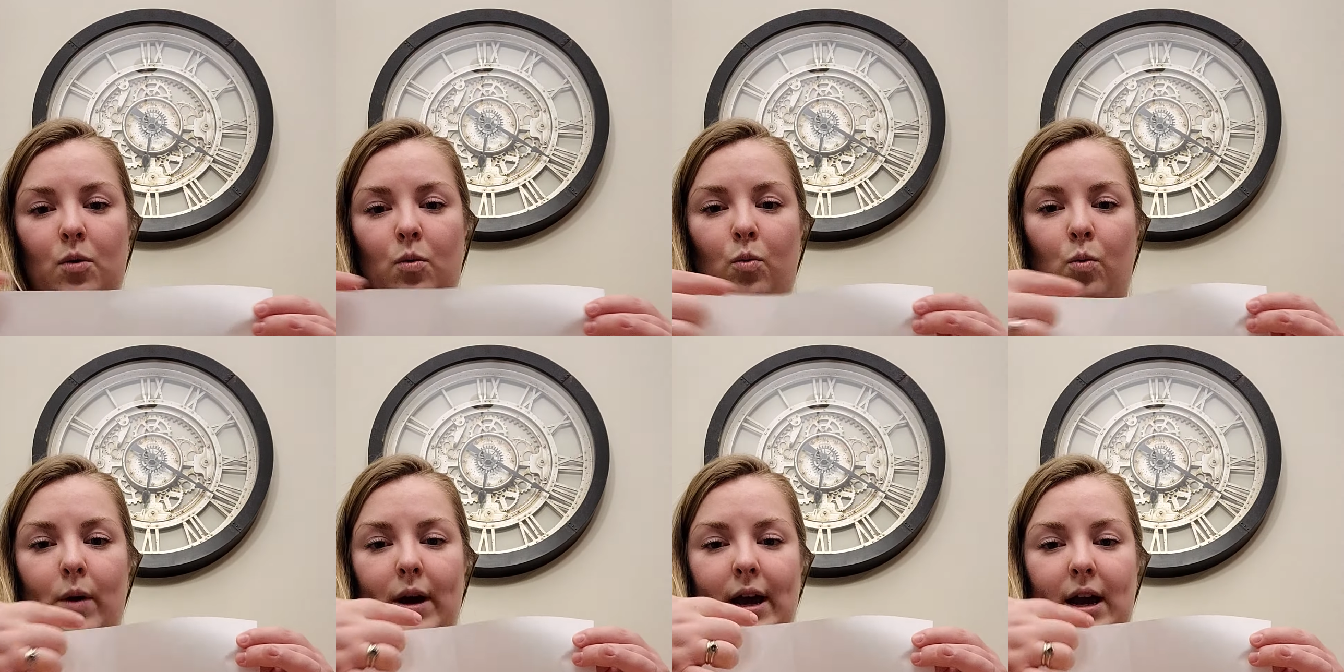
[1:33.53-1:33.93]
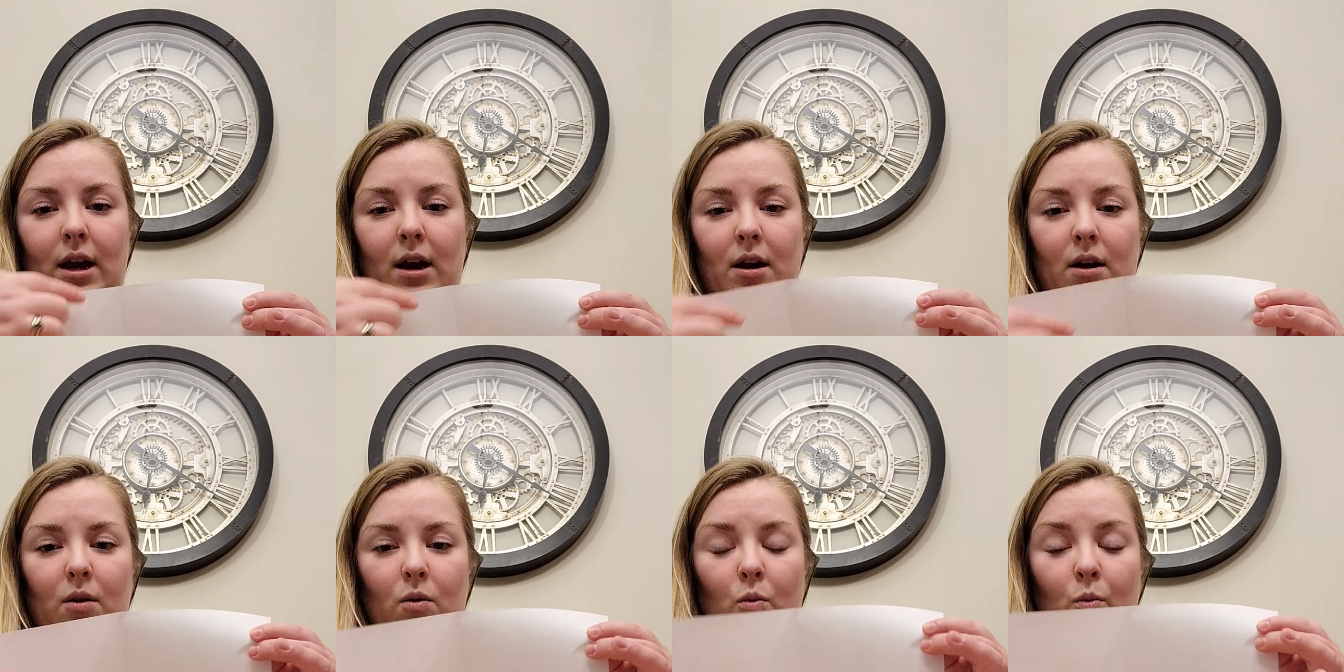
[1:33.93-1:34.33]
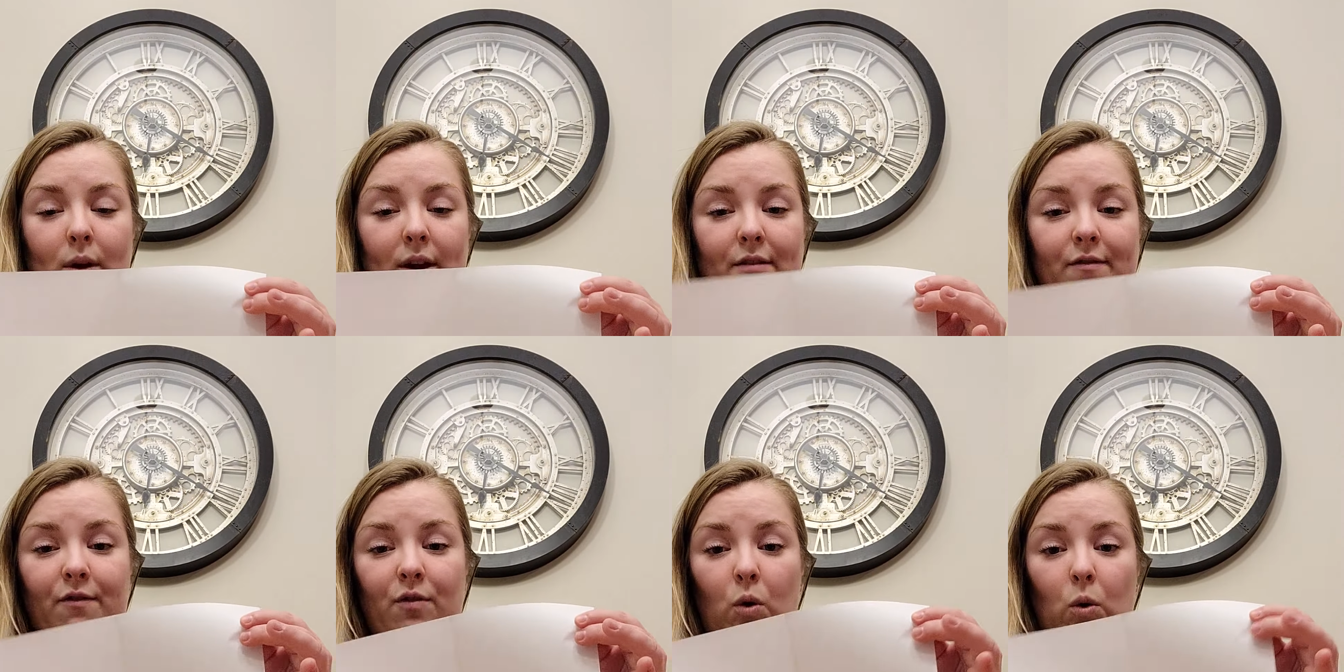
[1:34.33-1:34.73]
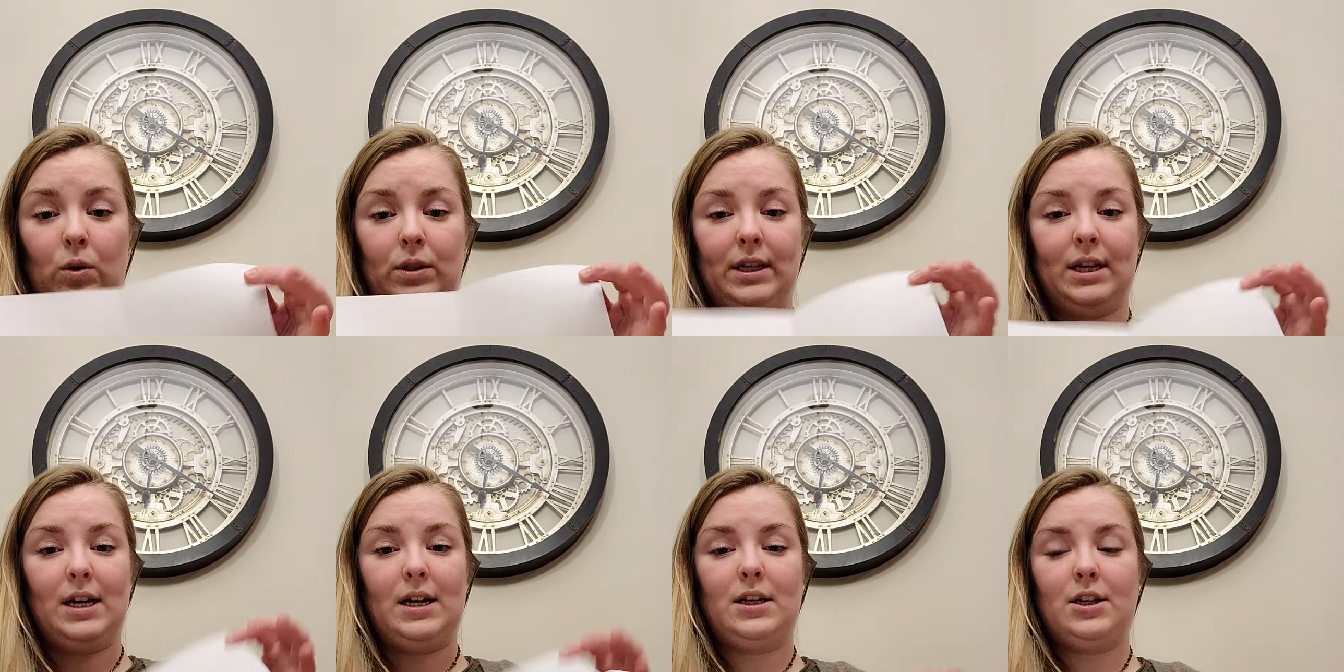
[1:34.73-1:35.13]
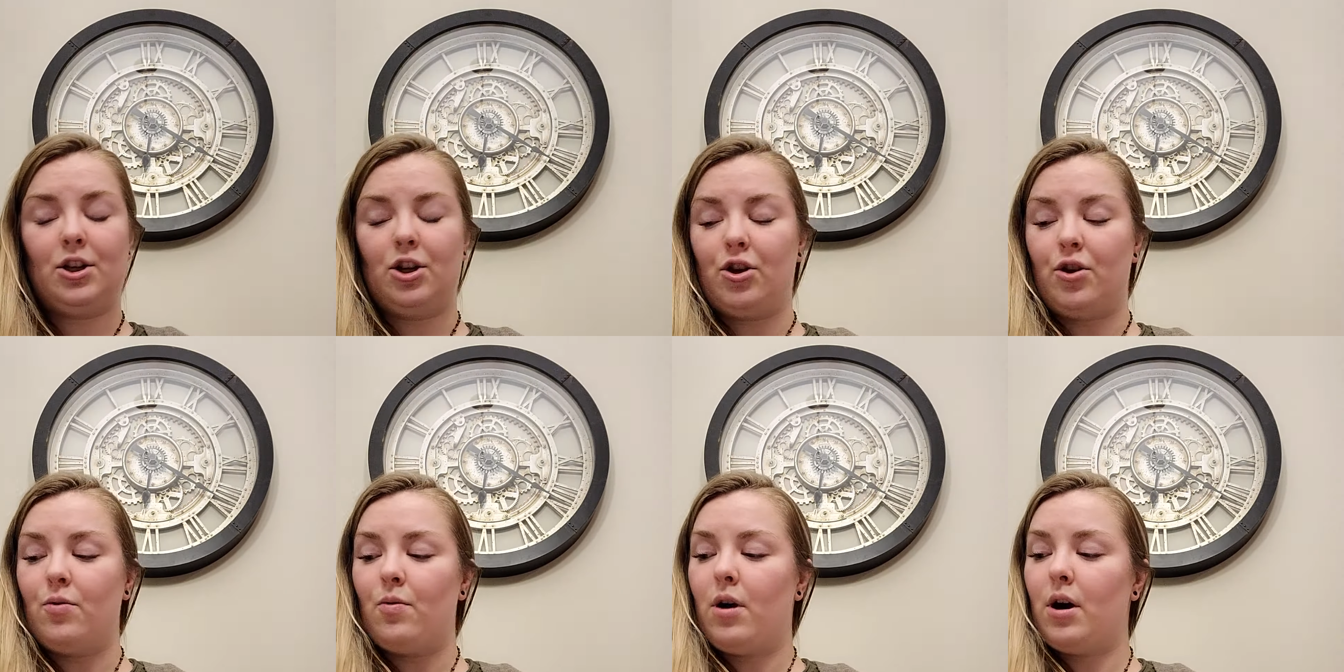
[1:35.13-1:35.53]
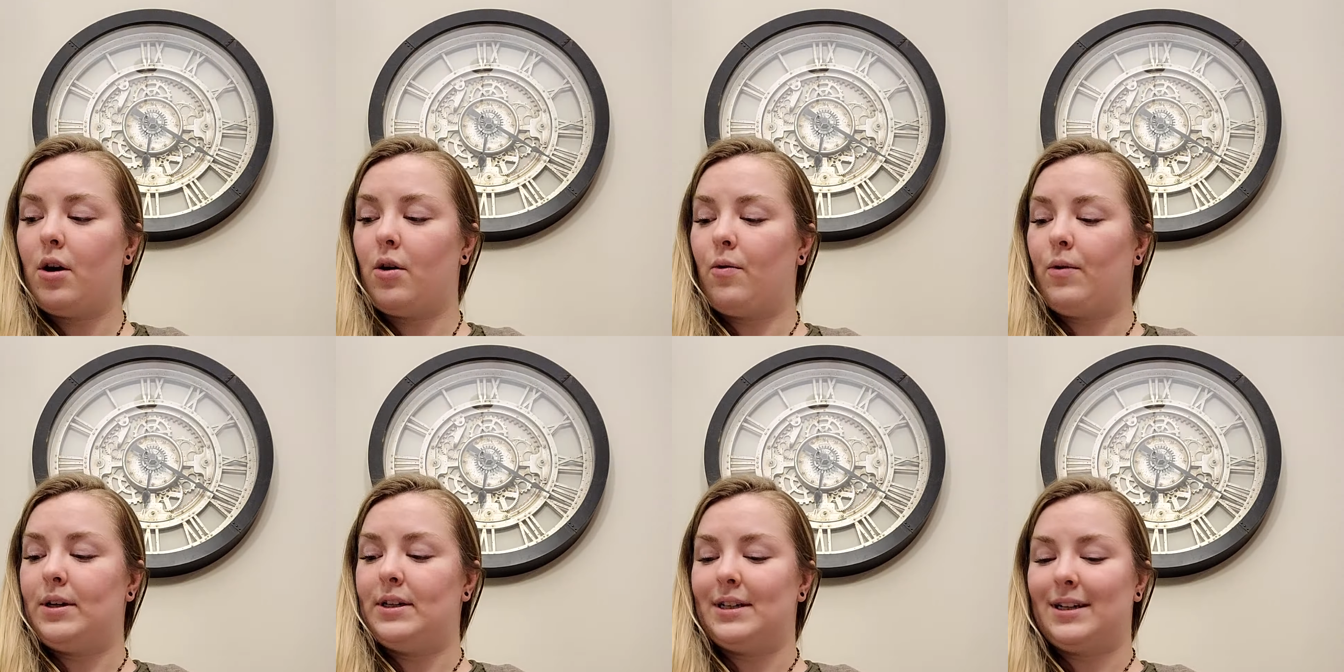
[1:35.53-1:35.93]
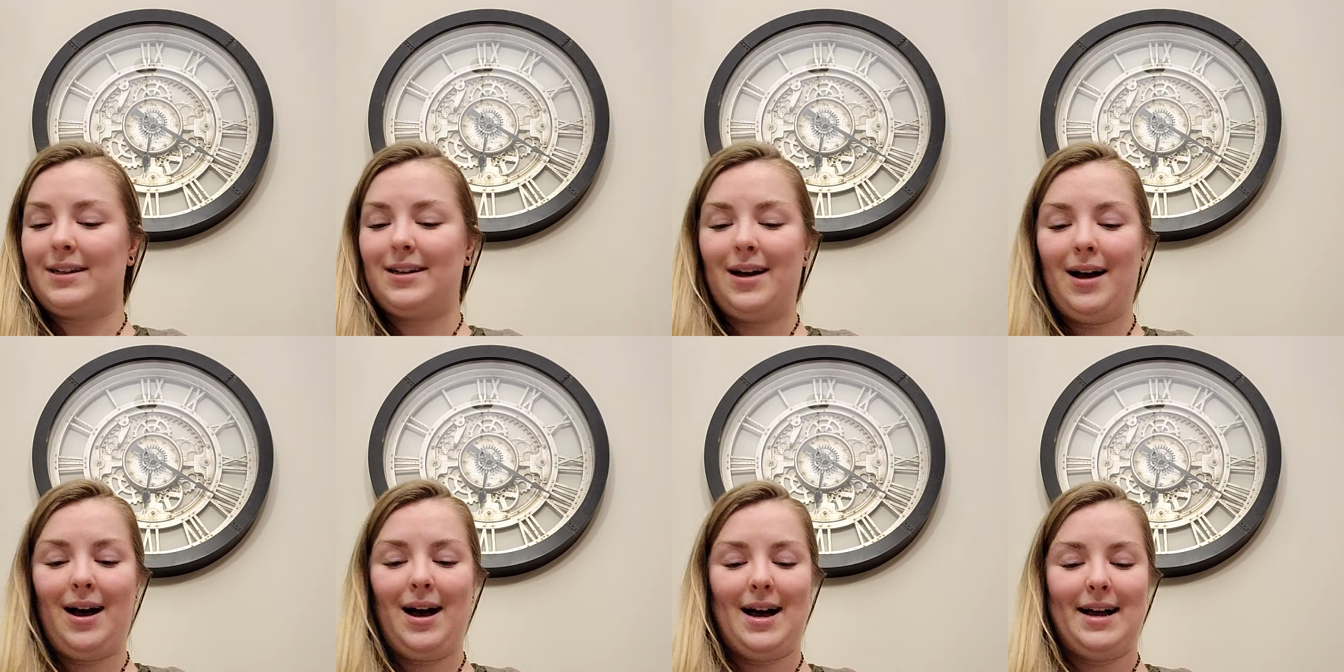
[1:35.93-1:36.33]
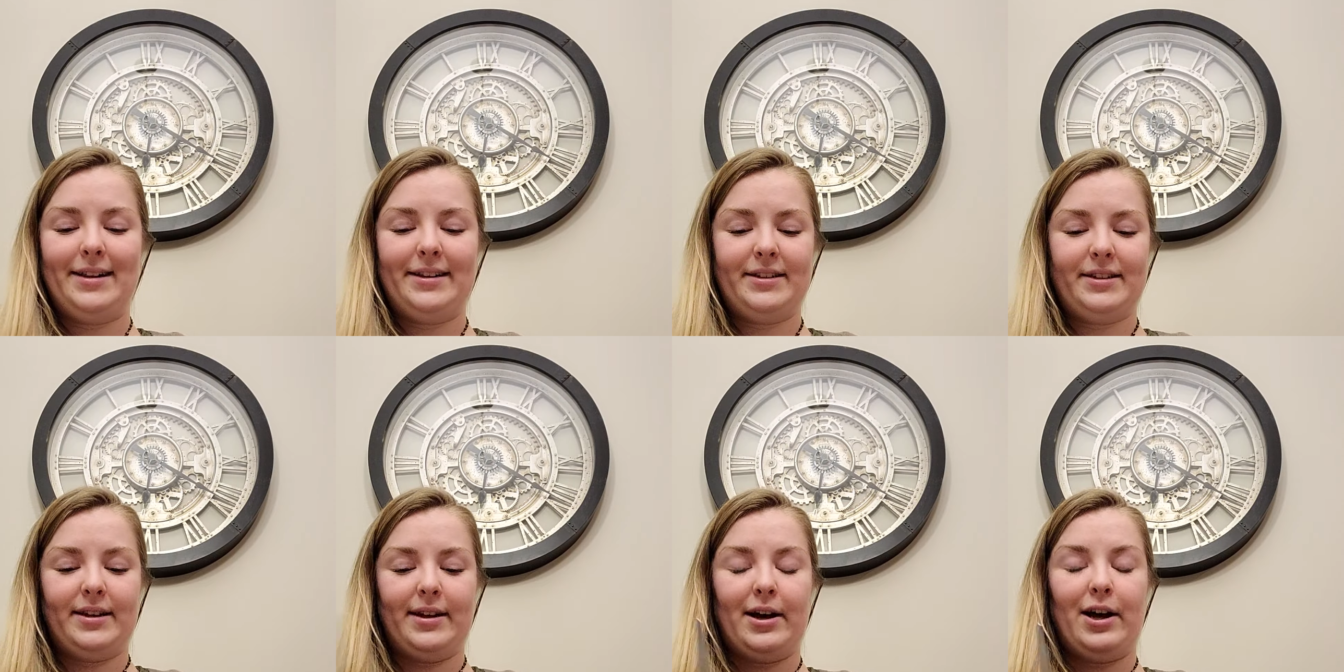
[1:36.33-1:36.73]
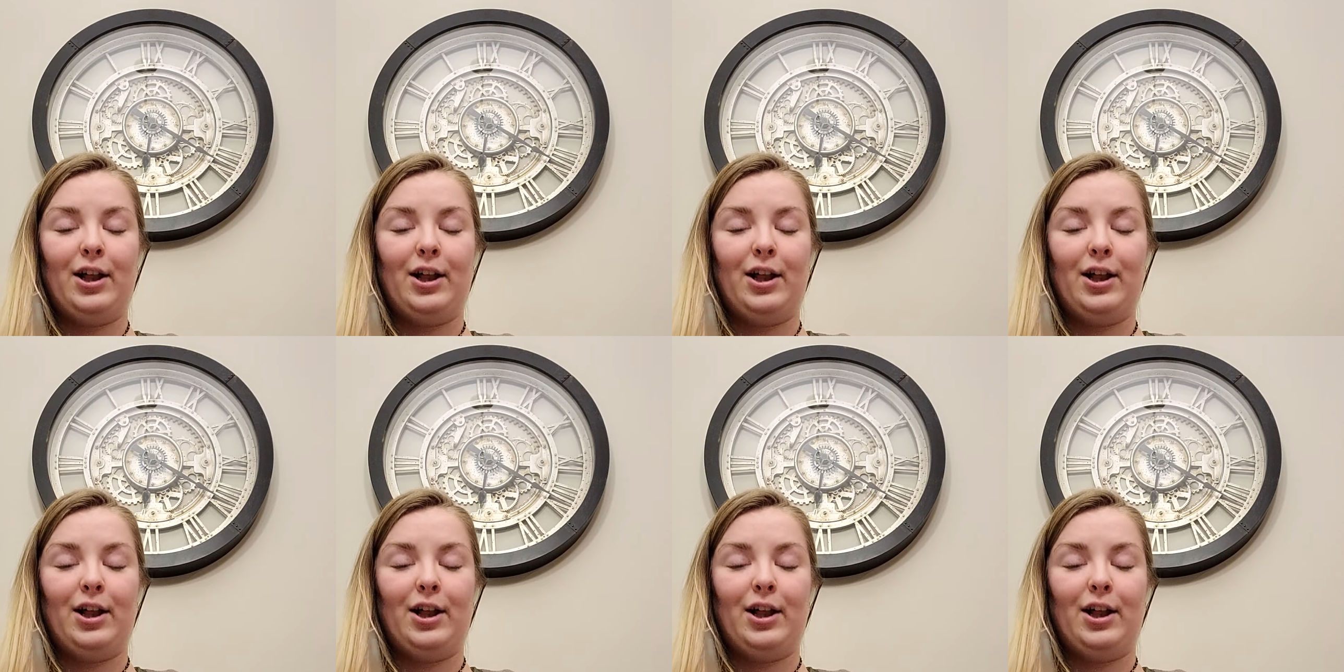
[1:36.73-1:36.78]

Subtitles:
where we folded? You are going to cut